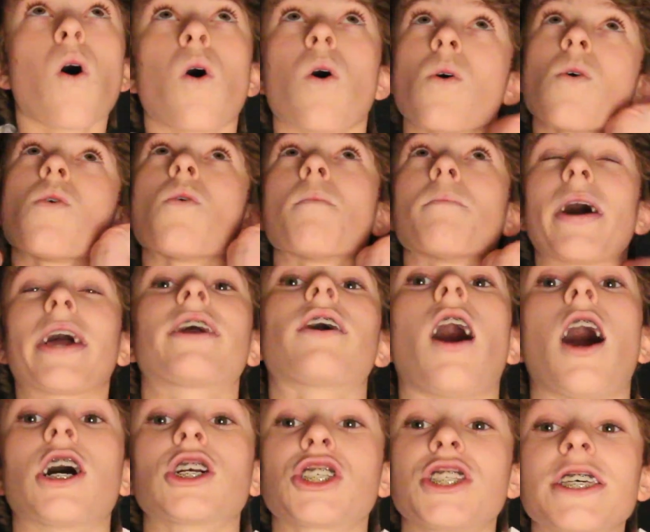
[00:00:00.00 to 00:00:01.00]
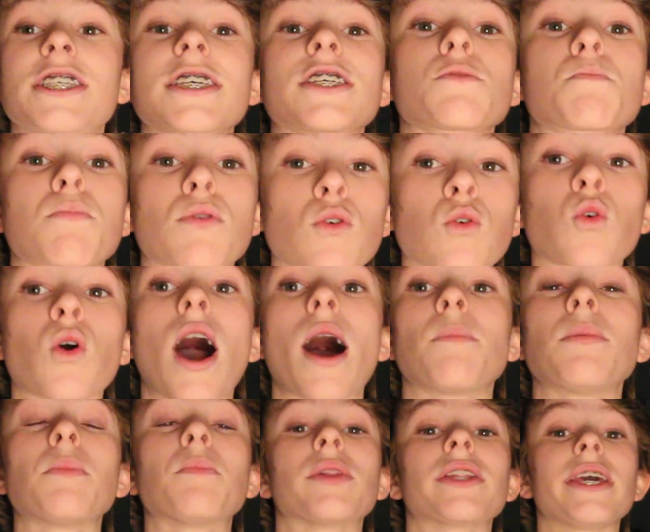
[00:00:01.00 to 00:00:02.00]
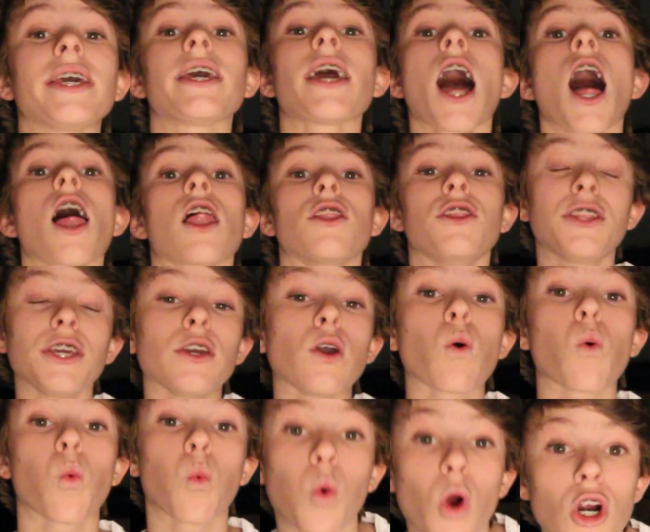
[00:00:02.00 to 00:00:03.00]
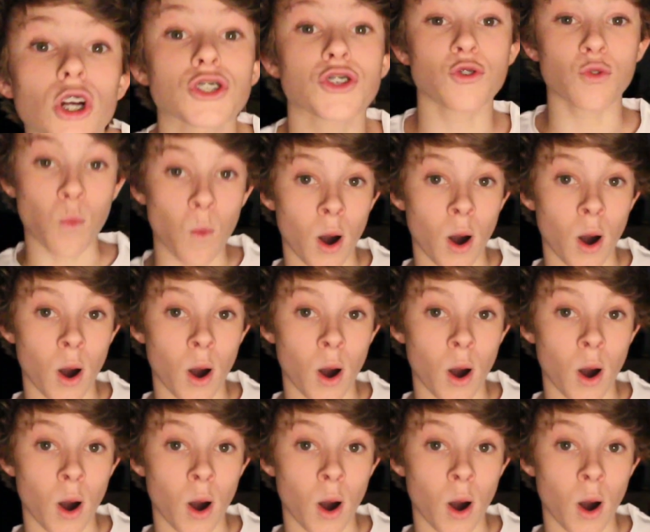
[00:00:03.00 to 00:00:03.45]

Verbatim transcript: Oh my gosh, this is probably the worst